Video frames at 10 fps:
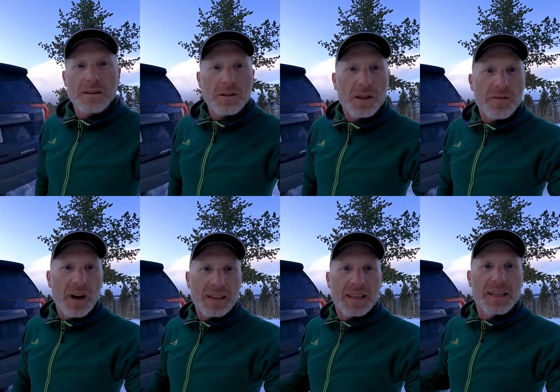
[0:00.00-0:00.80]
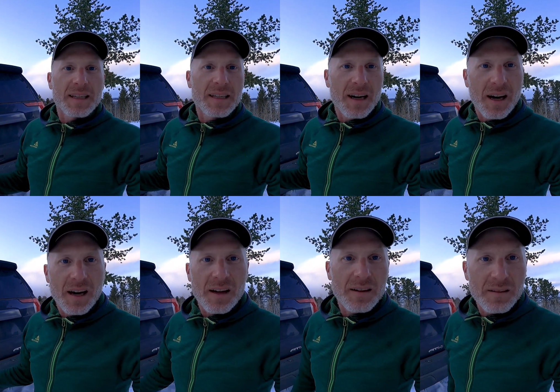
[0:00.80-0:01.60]
So they've got
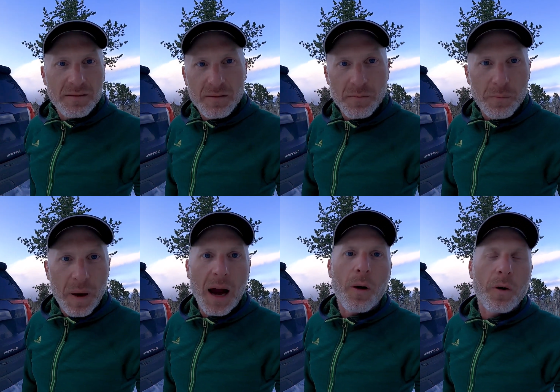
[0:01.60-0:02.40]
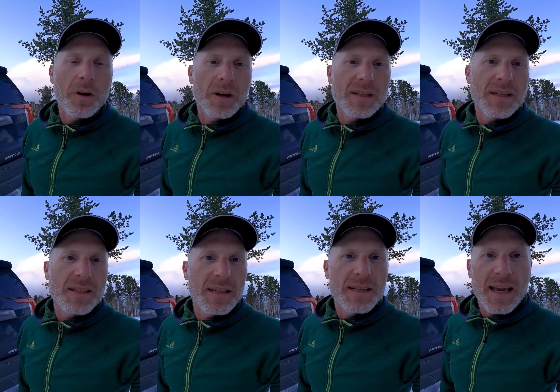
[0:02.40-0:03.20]
the power
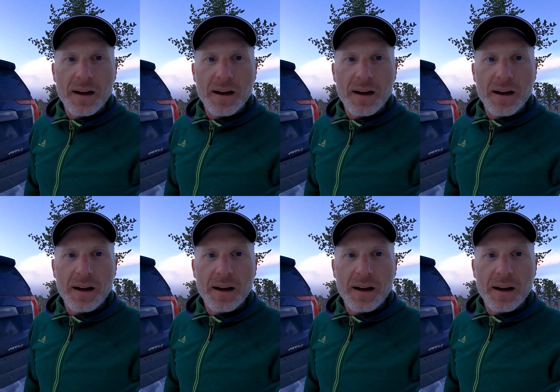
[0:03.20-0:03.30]
assisted